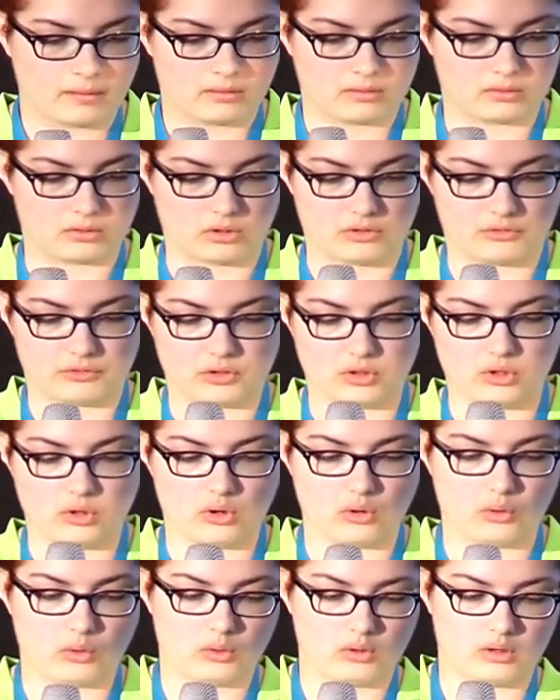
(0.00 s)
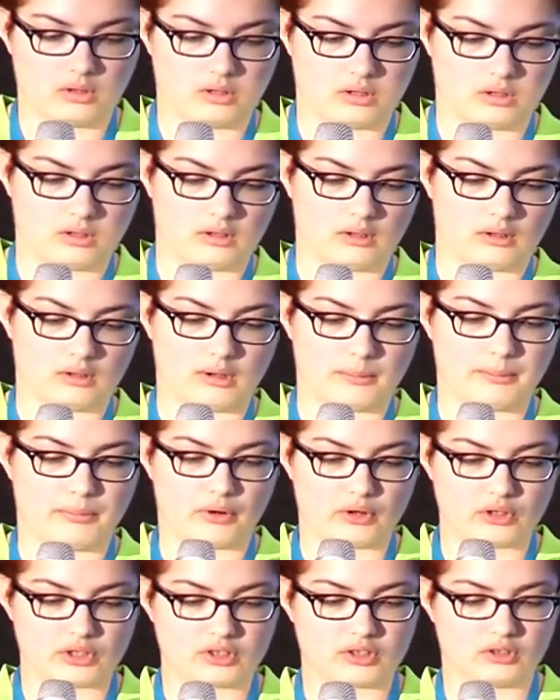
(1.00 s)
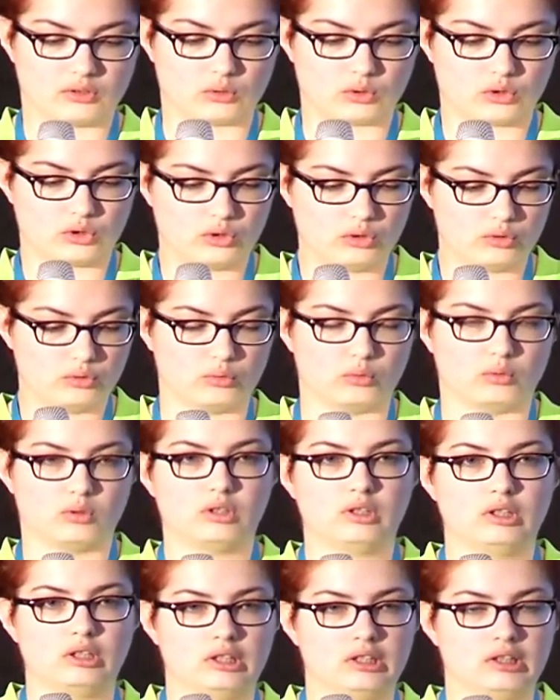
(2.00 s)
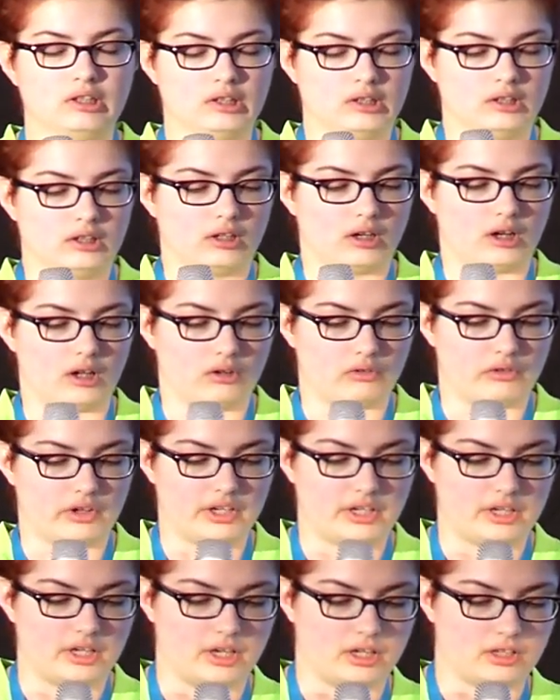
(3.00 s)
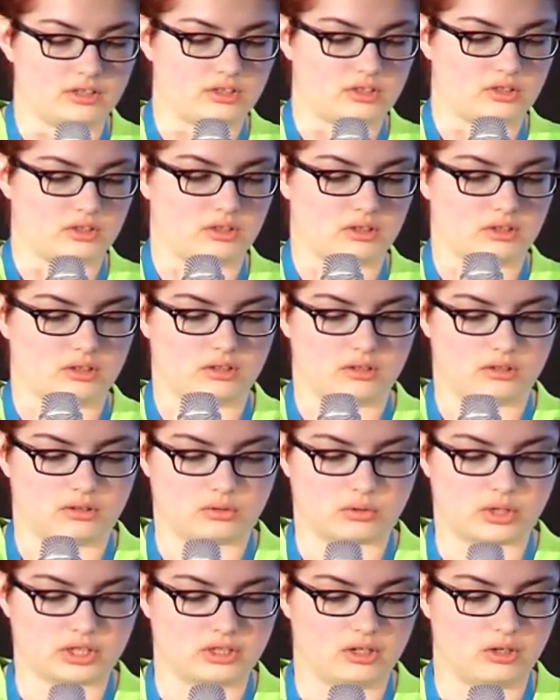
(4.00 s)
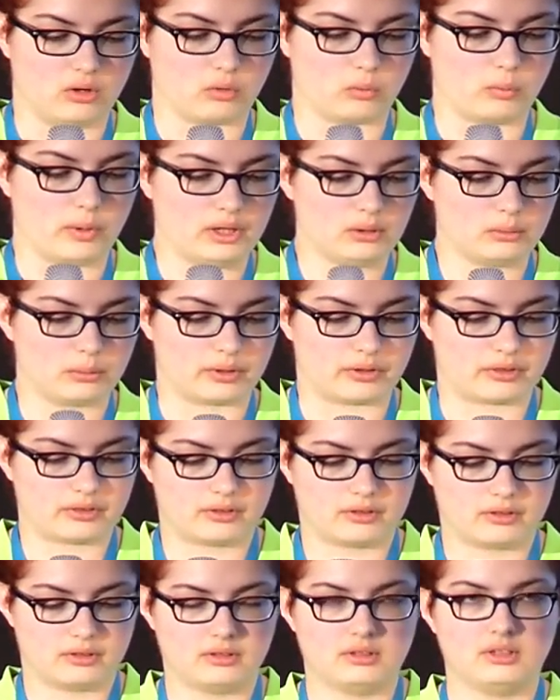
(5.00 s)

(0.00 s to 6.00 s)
So if you know a person or two already and you get along well with,